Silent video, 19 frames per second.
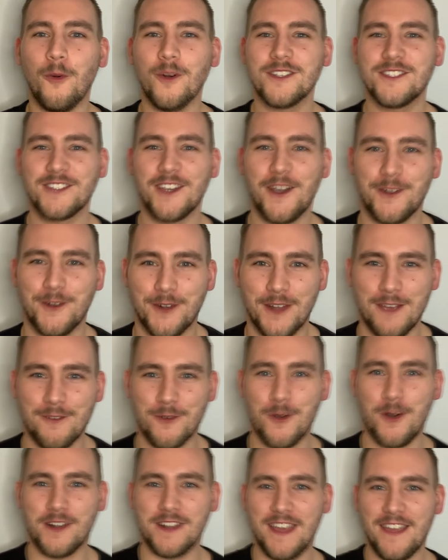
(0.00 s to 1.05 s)
What's going on,
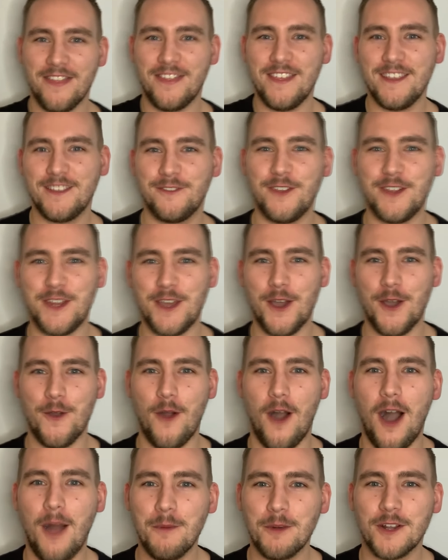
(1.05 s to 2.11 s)
everyone? In this
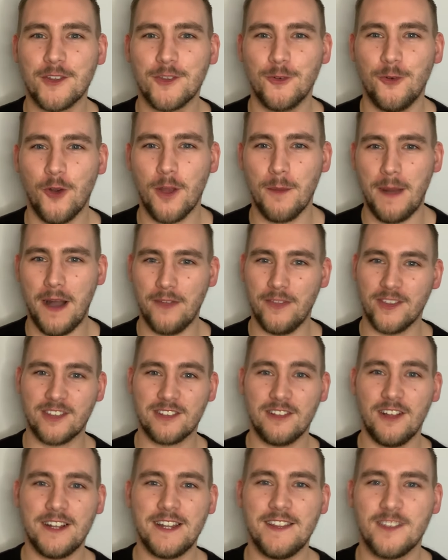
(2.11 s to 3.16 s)
video, I'm going to talk about the
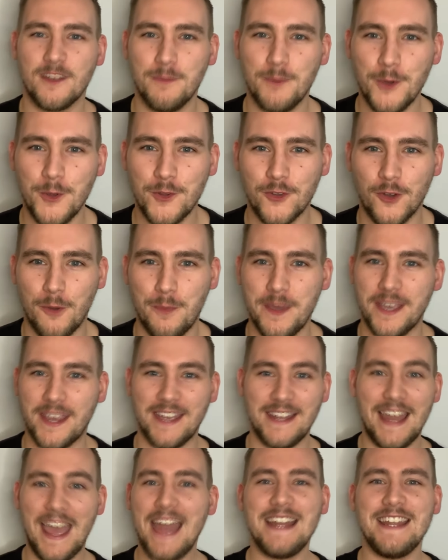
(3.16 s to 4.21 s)
slightly taboo
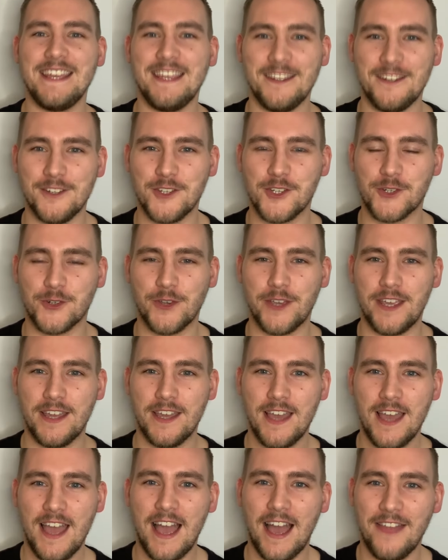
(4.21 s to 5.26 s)
topic in any industry,
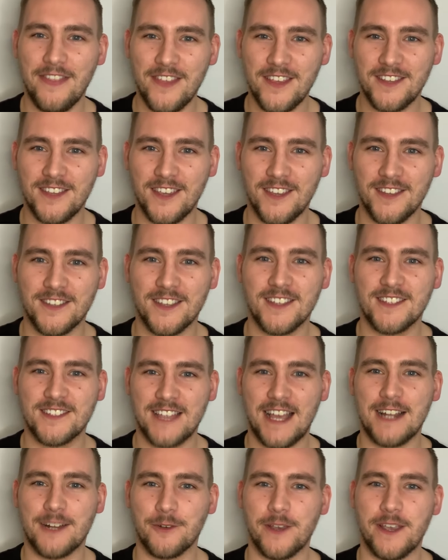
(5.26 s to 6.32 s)
and this is
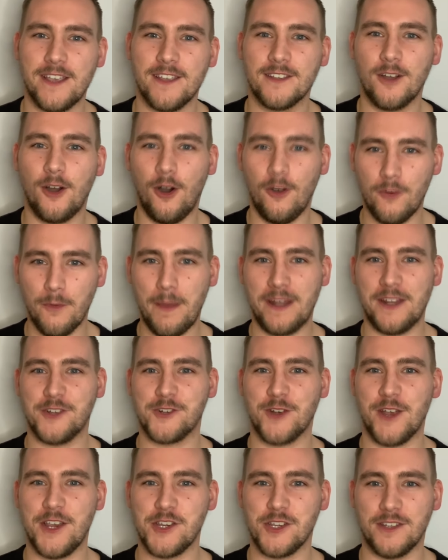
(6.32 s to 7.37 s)
salaries of a
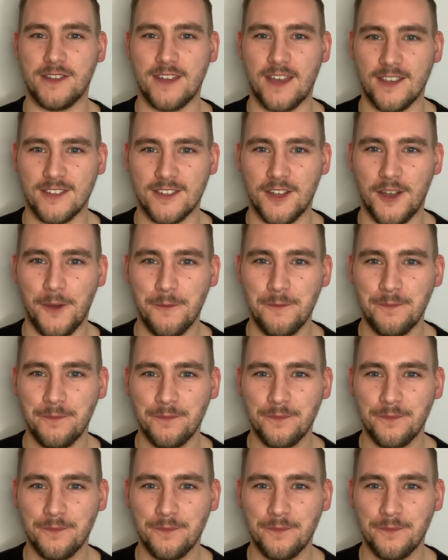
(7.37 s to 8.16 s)
penetration tester.